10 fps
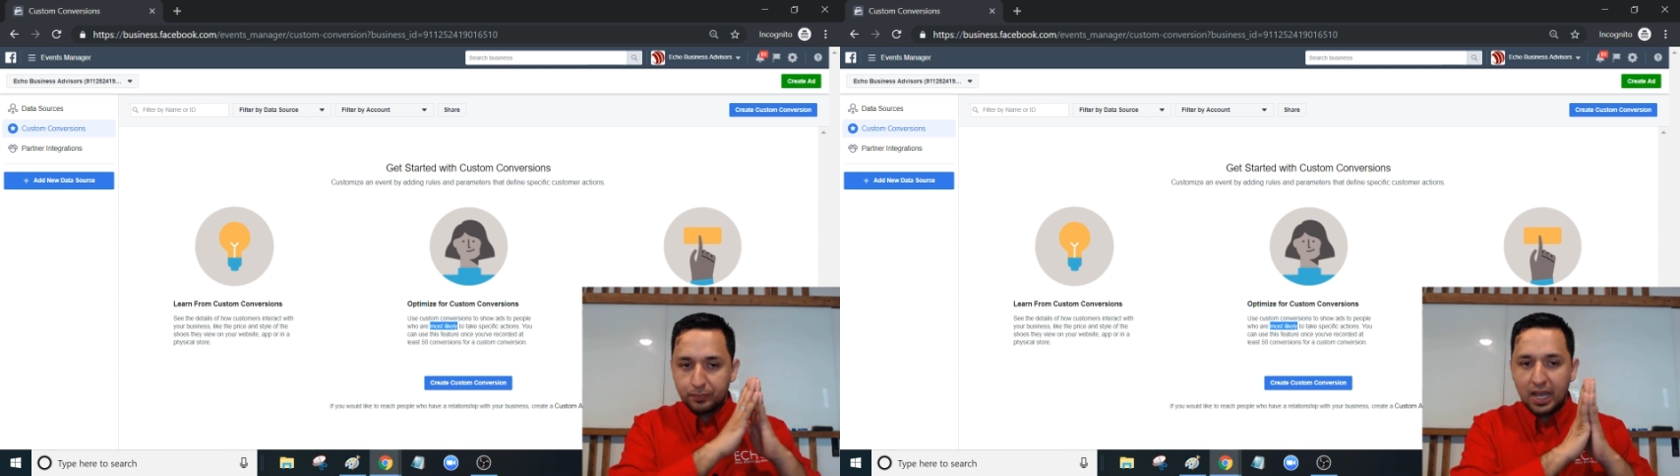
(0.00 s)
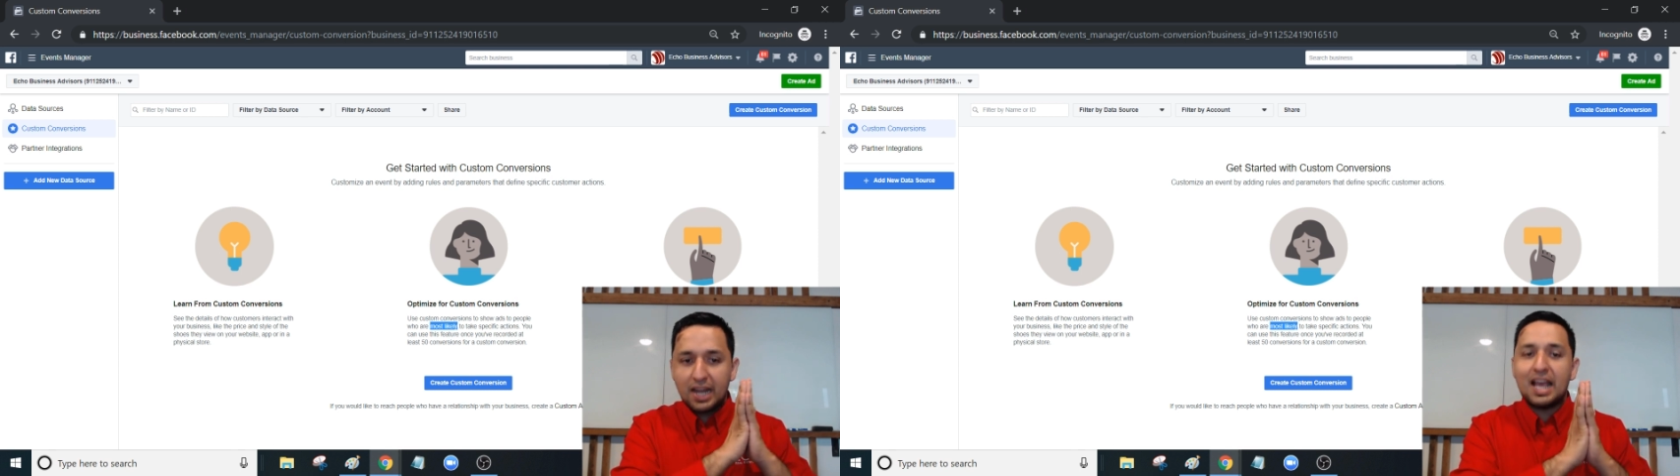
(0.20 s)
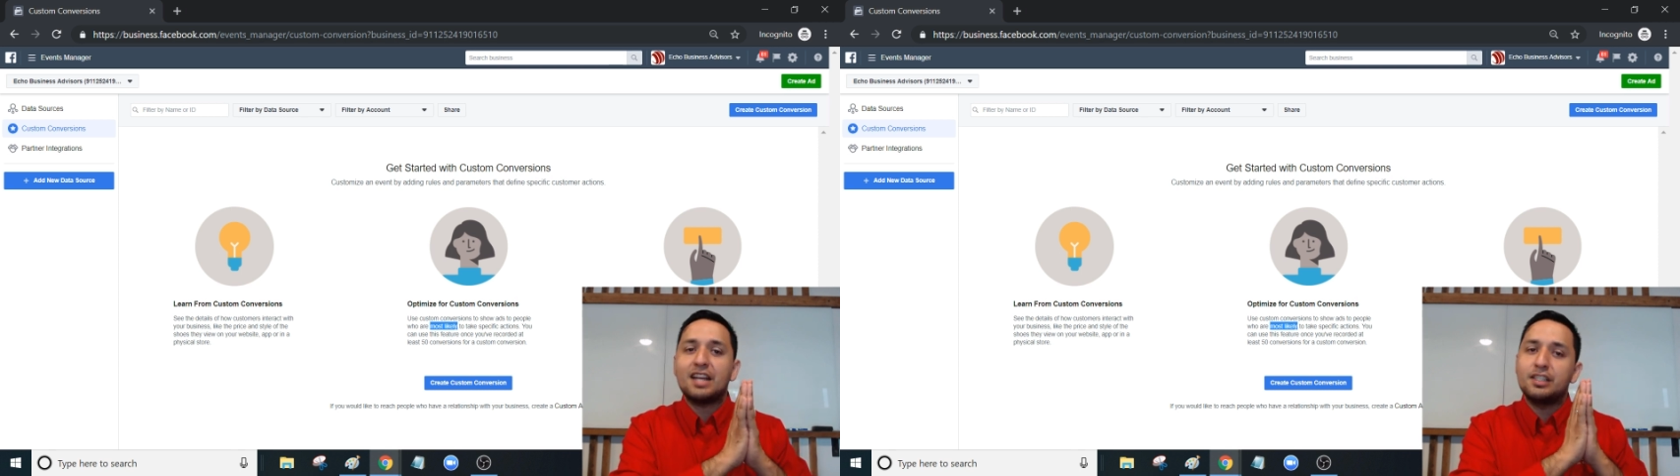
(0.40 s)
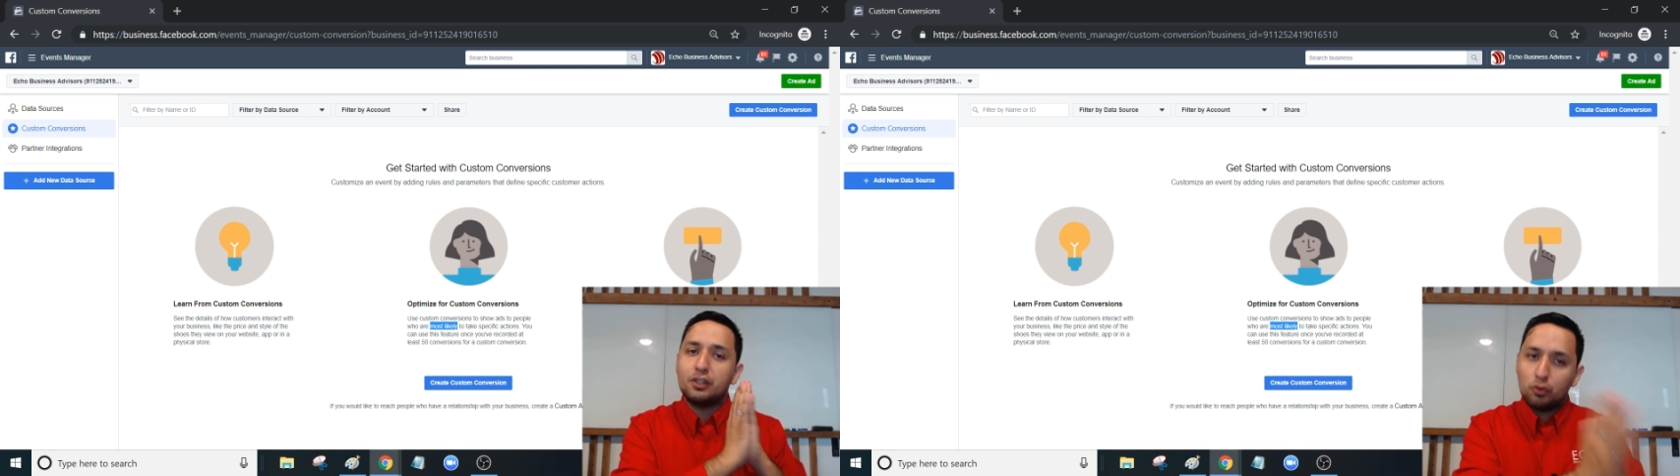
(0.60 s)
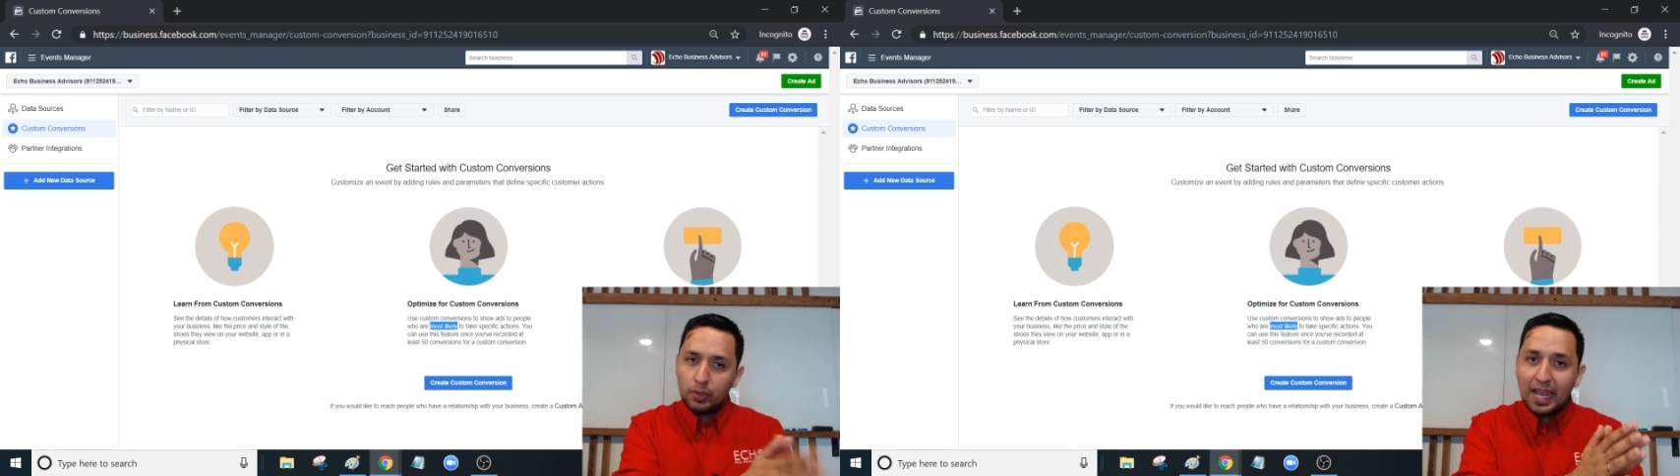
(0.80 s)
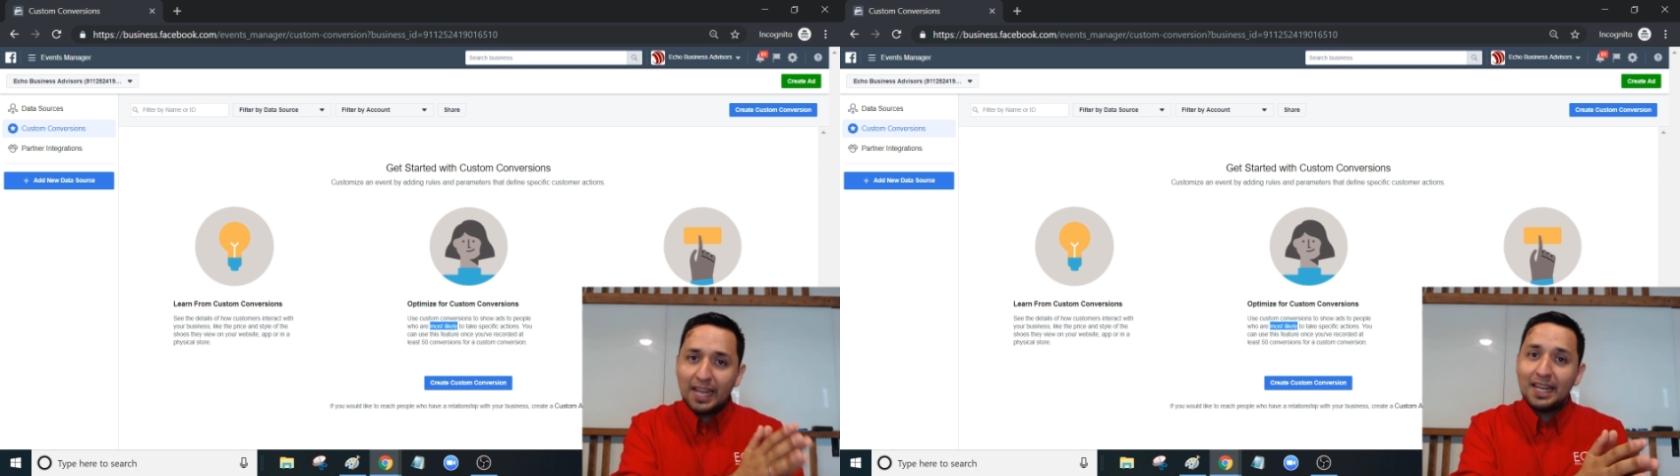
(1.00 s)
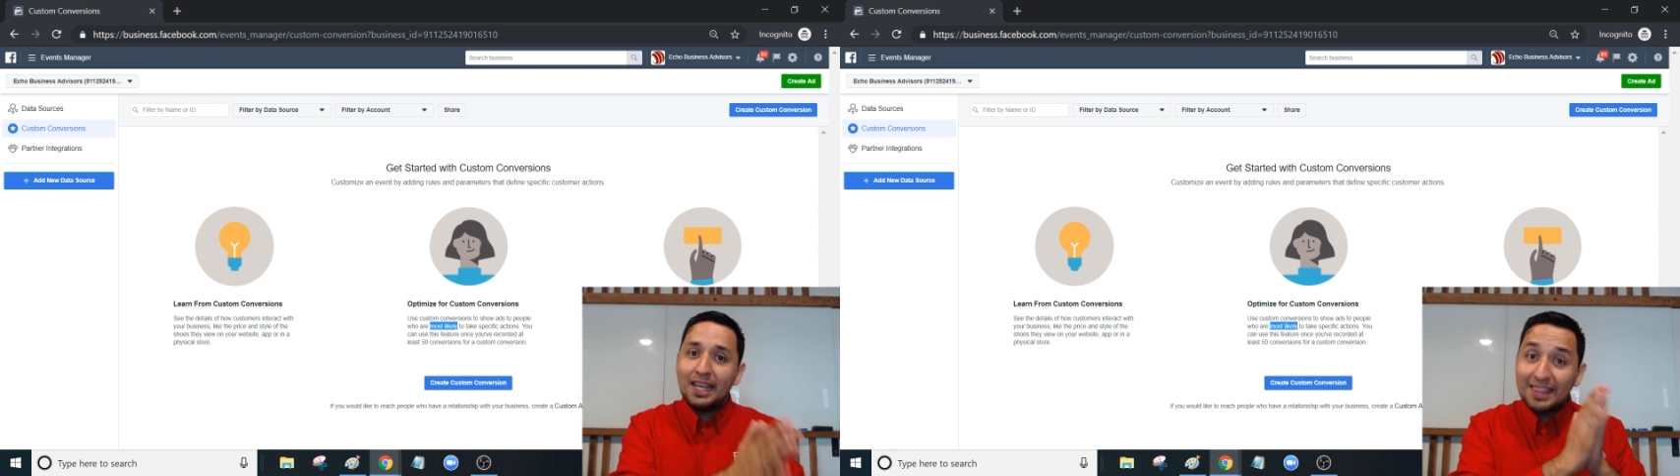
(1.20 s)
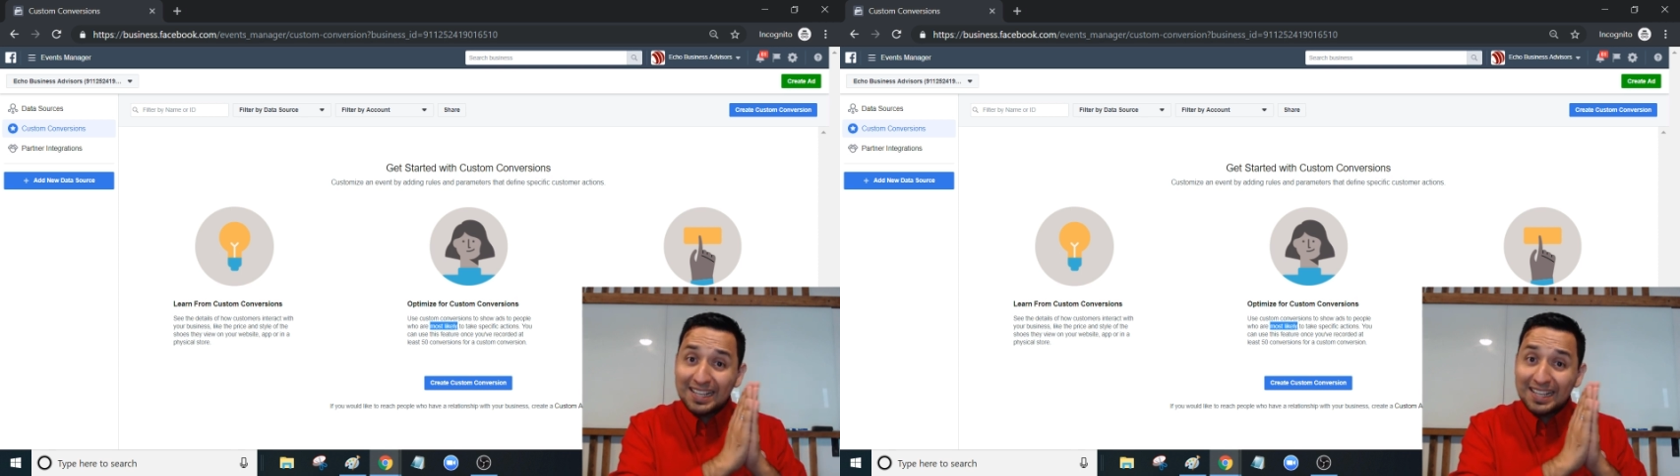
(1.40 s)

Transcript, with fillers: how to actually create the